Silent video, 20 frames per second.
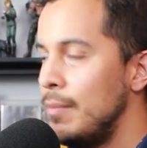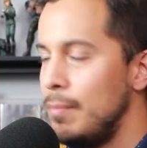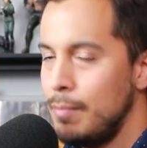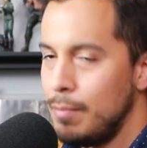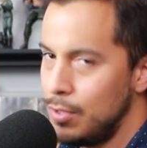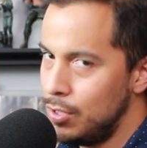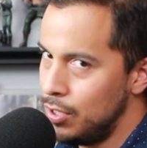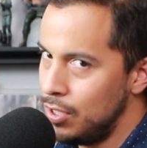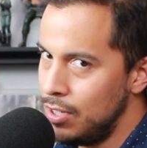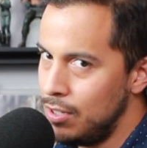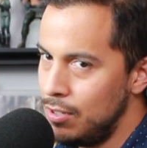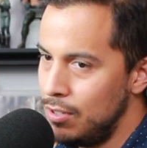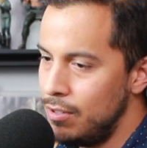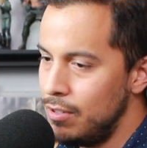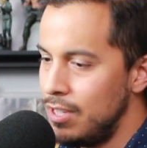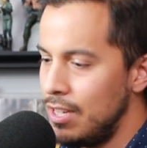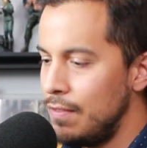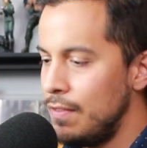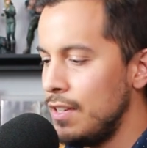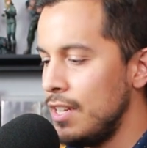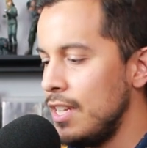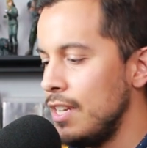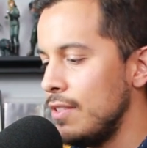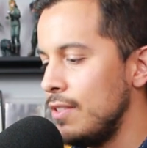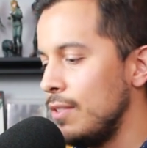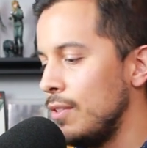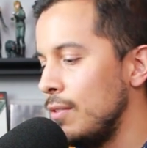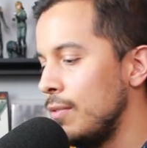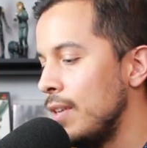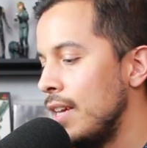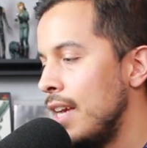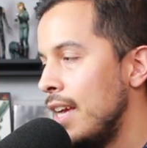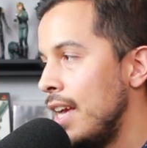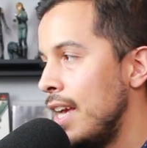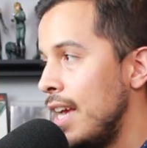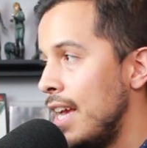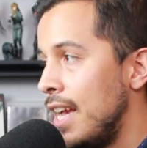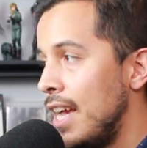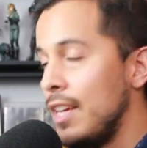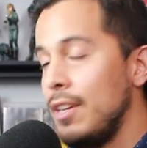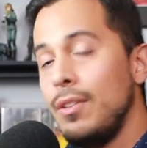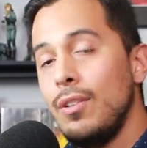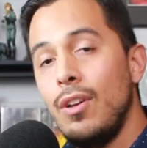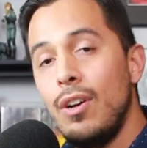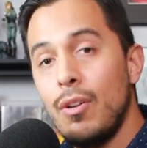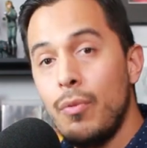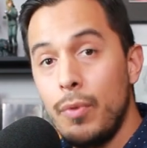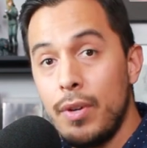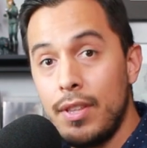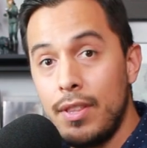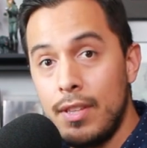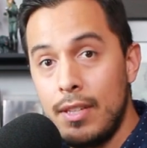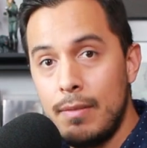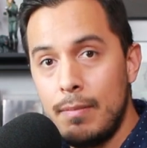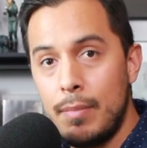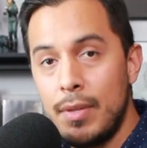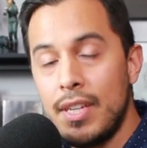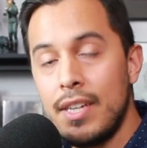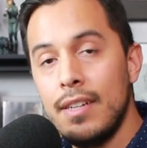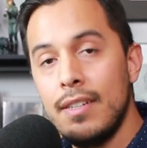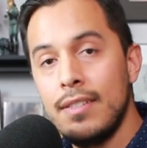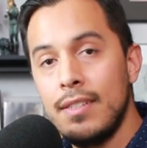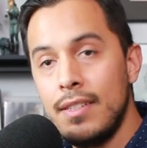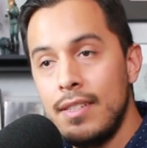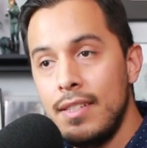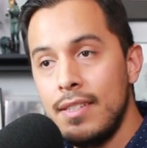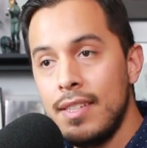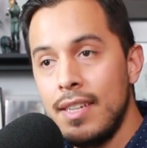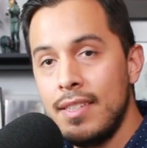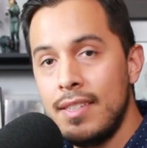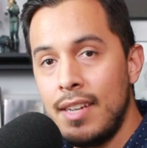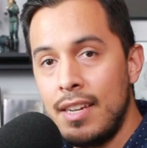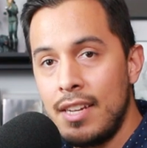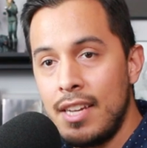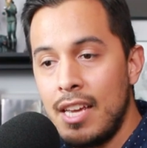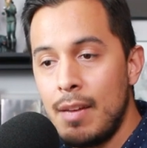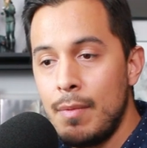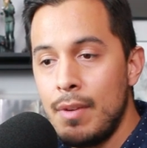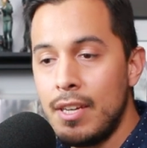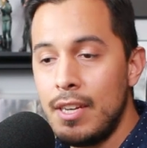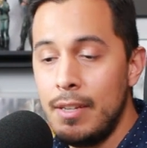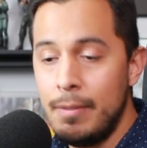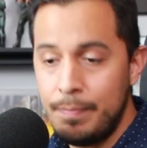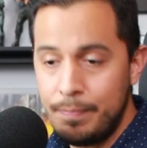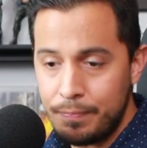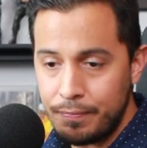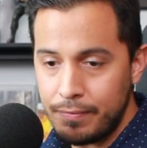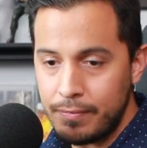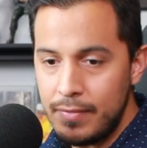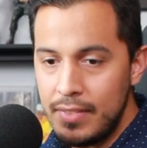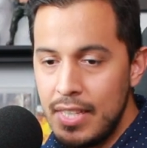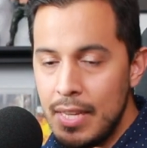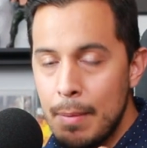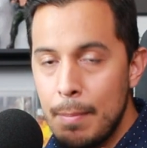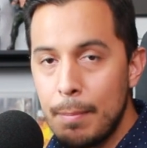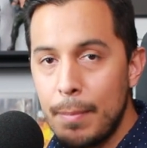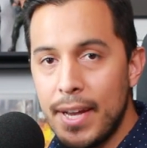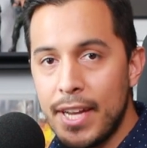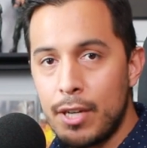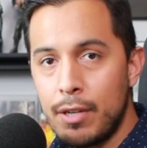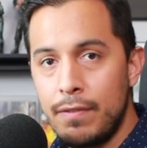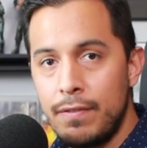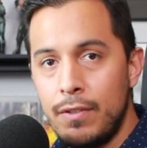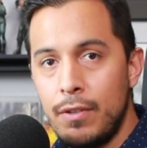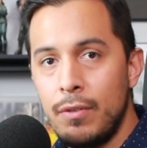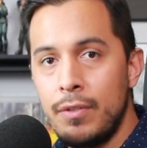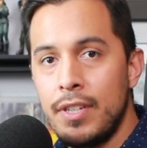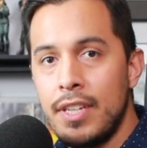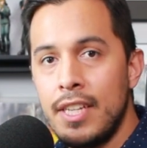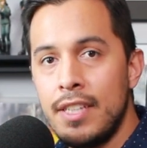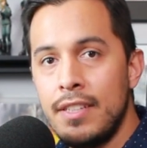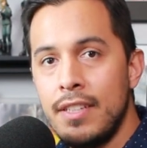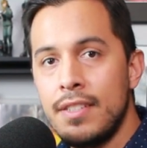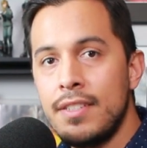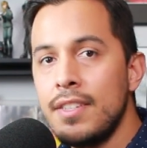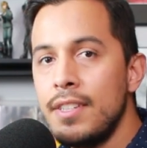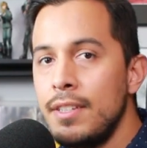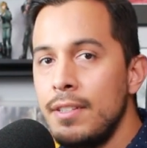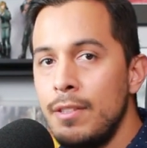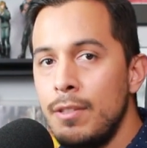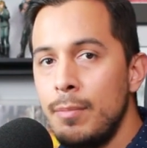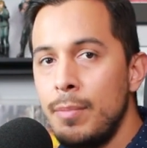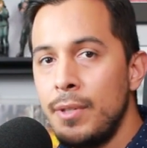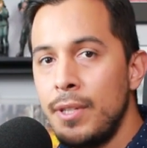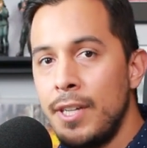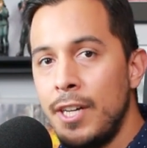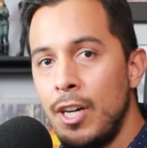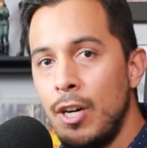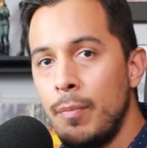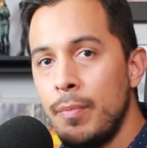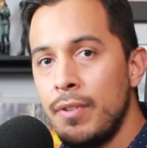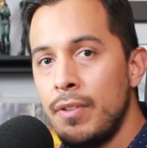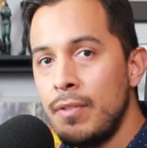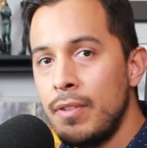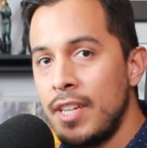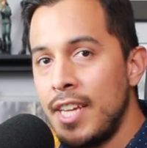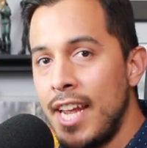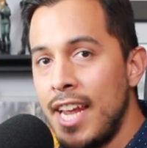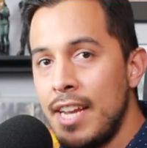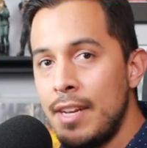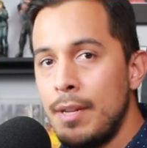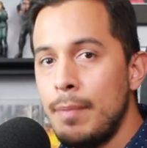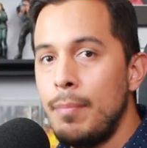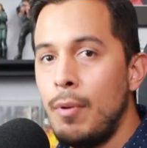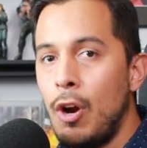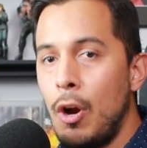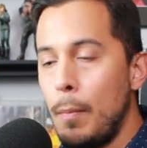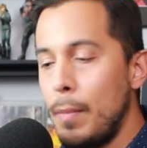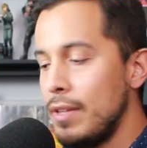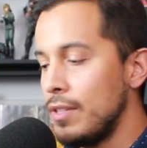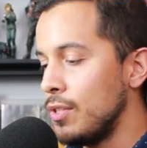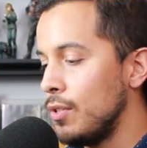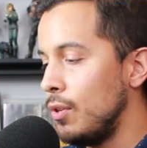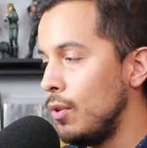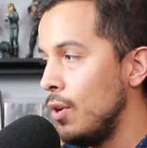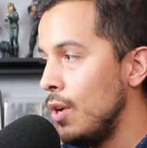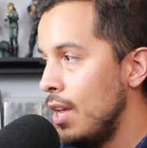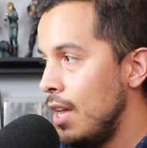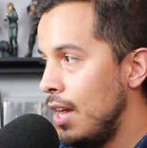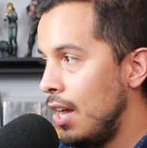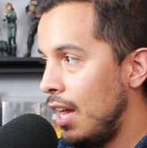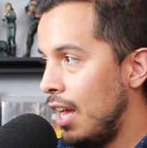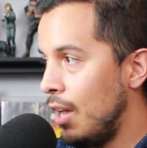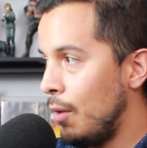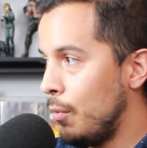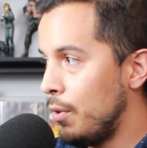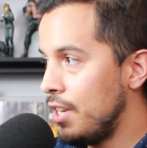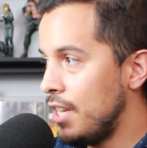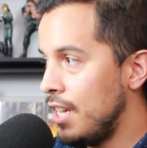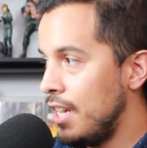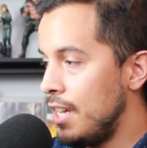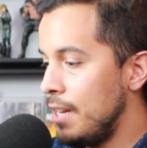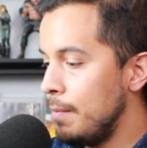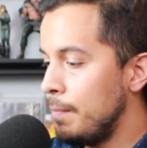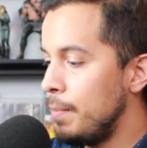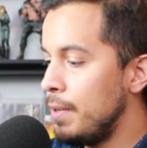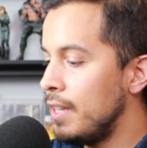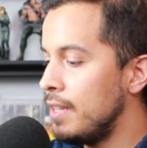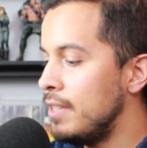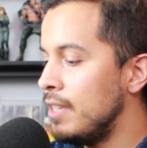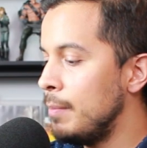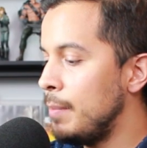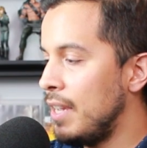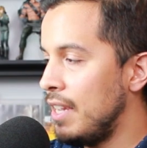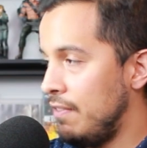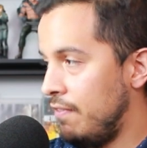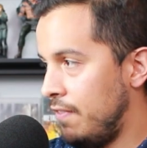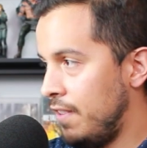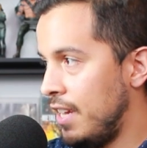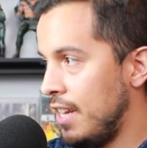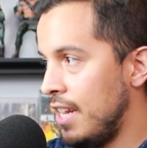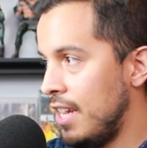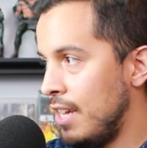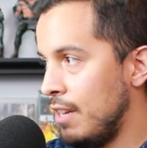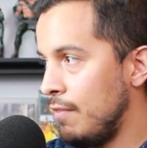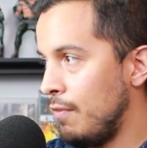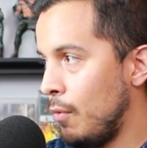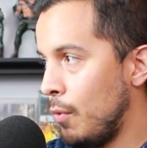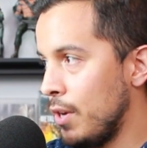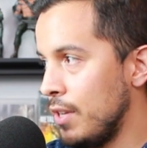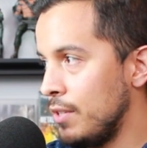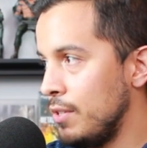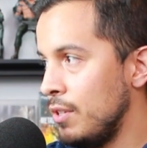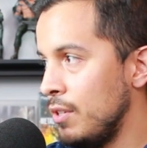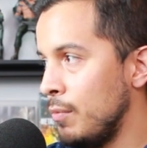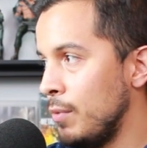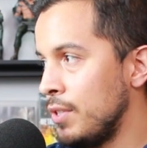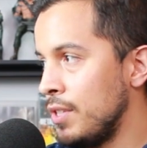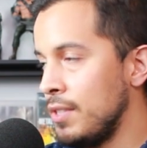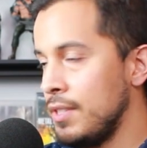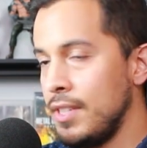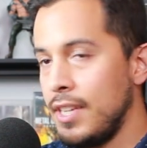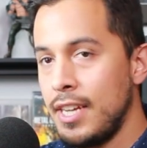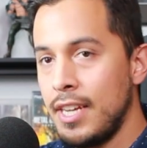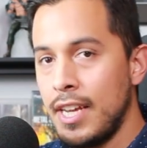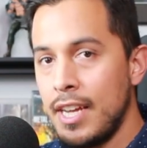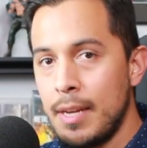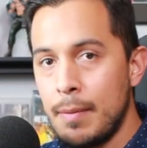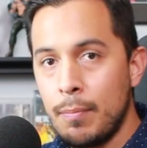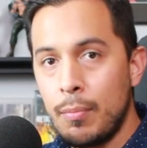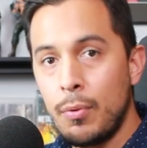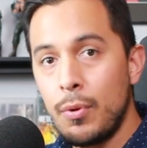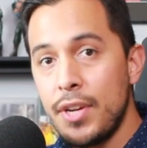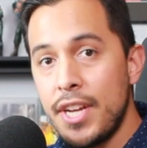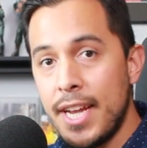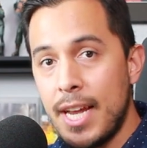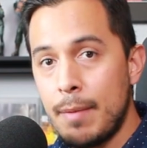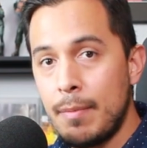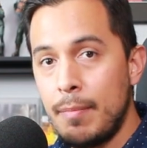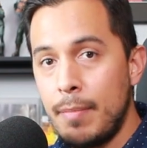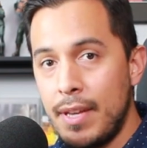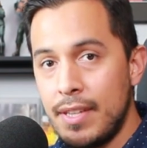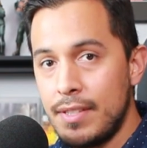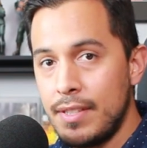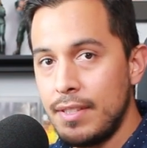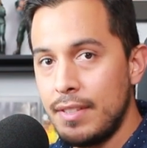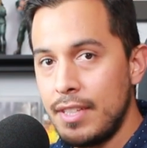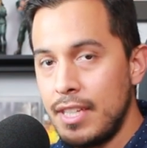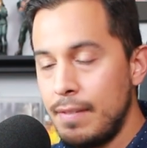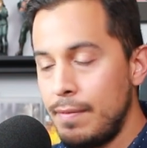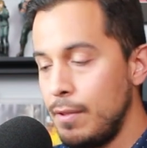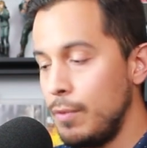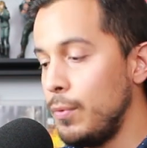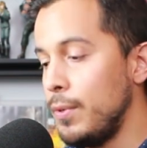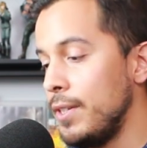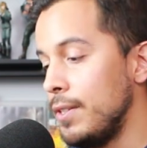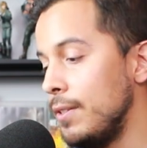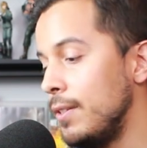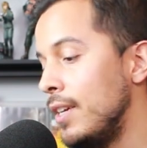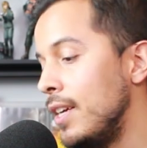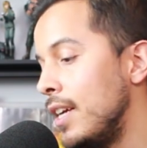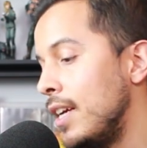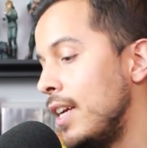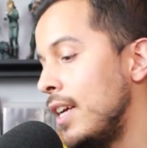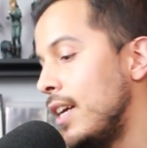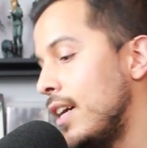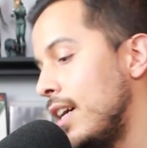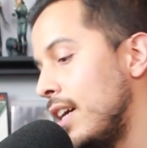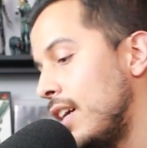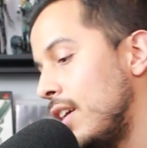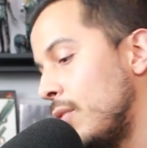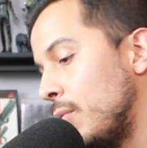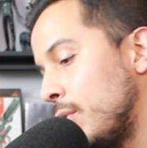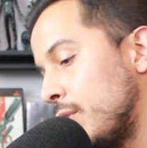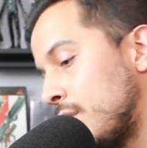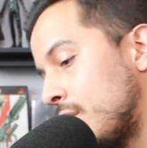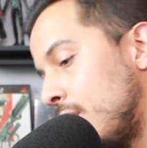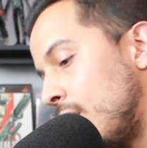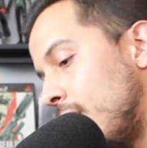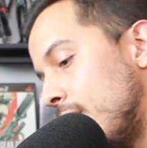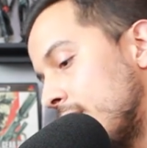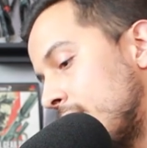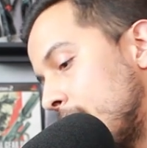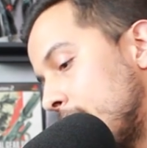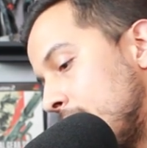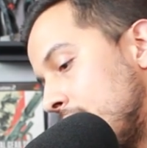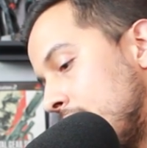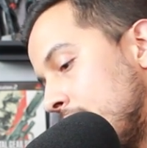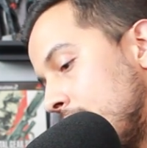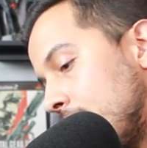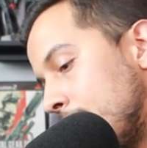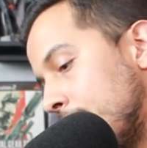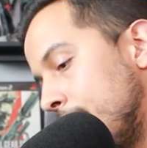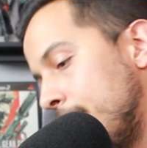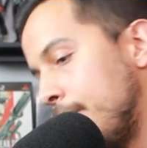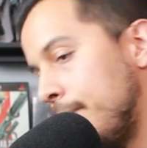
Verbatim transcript: but you can do it if you needed to. And along with it, because it is a dynamic microphone, it does need a little bit of help in the gain department. So I went ahead and picked up a FetHead for it too, which is a, a preamp basically, if you will, uh, which cost me